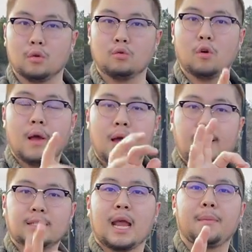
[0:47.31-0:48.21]
you,
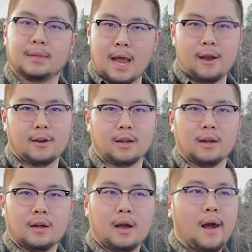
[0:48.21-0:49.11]
Sam, and Tyree.
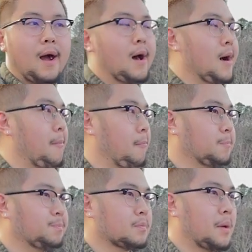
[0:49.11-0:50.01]

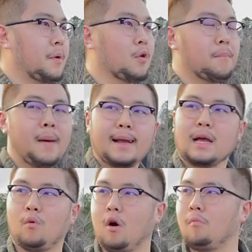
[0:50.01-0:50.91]
But we were back
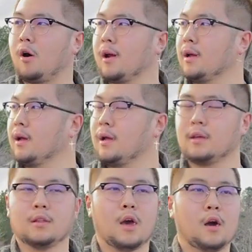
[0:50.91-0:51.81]
at Walmart,
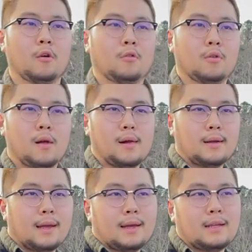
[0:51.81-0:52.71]
you know.
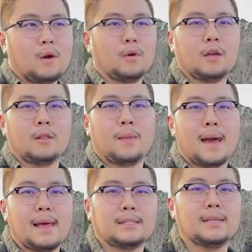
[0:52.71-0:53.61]
And yeah, we're here to play
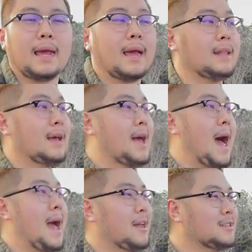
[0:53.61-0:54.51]
hide and seek. And
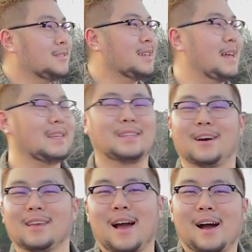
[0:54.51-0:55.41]
here's something I didn't
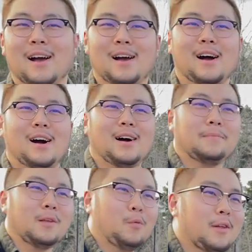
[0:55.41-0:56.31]
tell y'all.
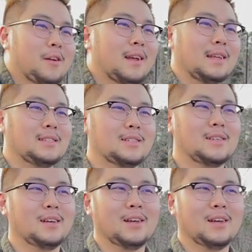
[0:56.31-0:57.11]
The winner gets